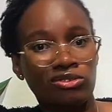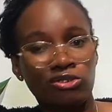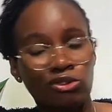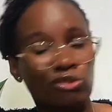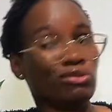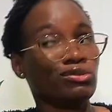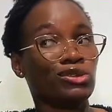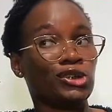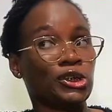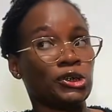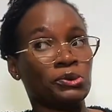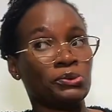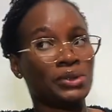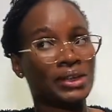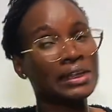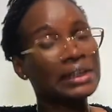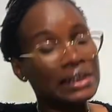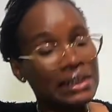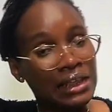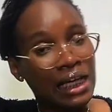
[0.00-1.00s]
Don't do
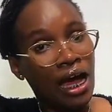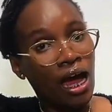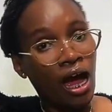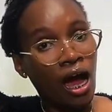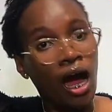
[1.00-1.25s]
it.